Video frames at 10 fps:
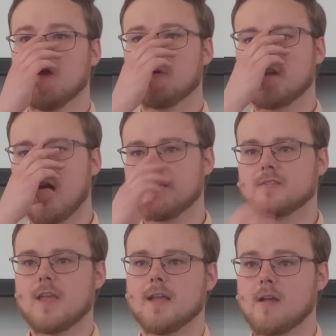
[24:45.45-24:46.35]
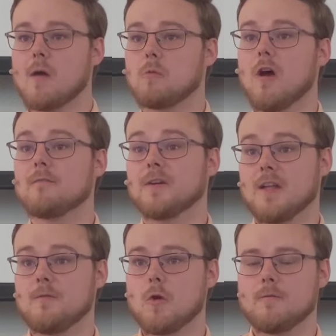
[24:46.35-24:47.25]
What God is saying, God will not
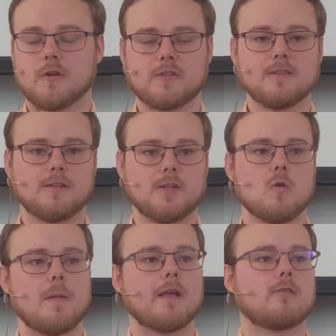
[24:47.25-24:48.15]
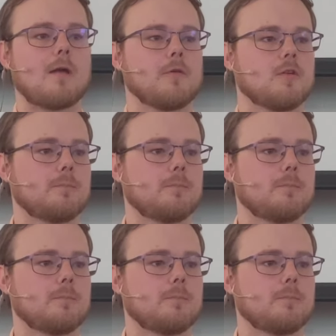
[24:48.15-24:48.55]
forgive you of your sins until you make right with